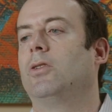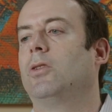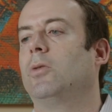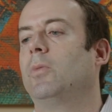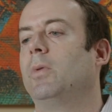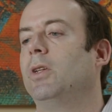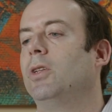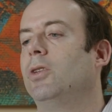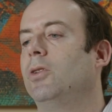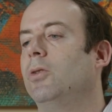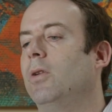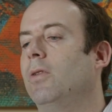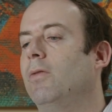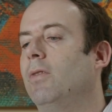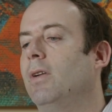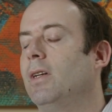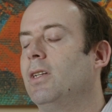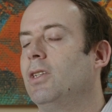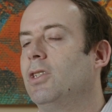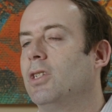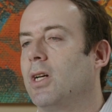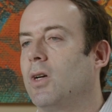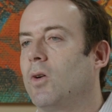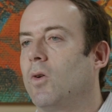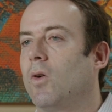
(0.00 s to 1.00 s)
we do have a
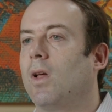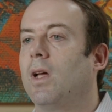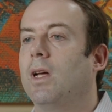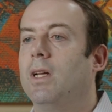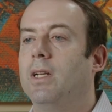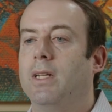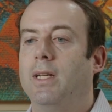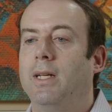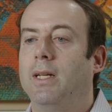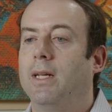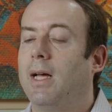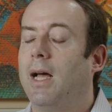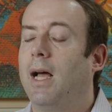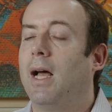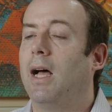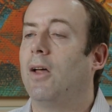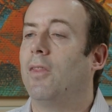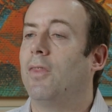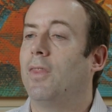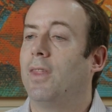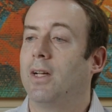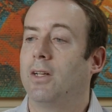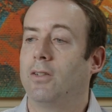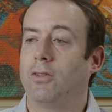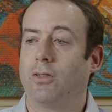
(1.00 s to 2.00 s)
general idea how
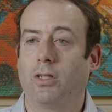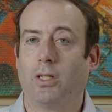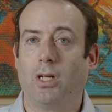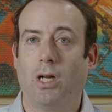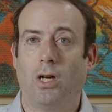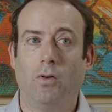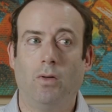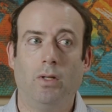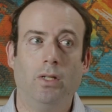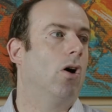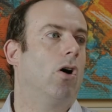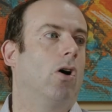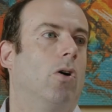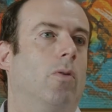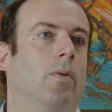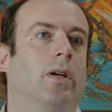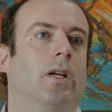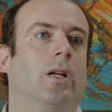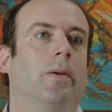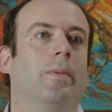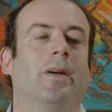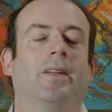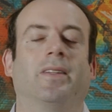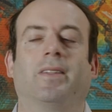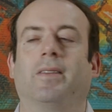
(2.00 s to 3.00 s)
things are going. Are we
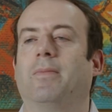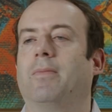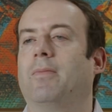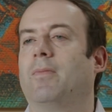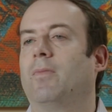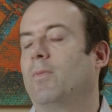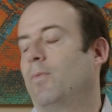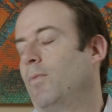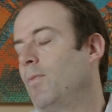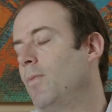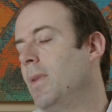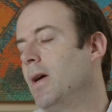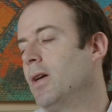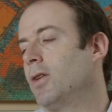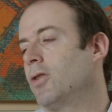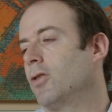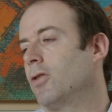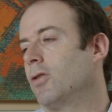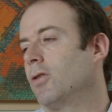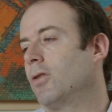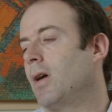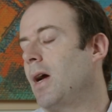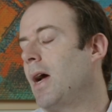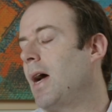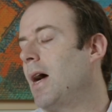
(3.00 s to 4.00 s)
going to be able to
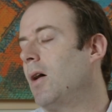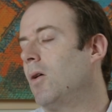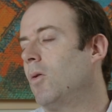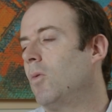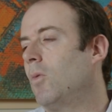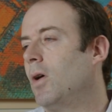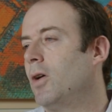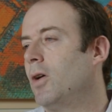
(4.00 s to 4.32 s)
measure how well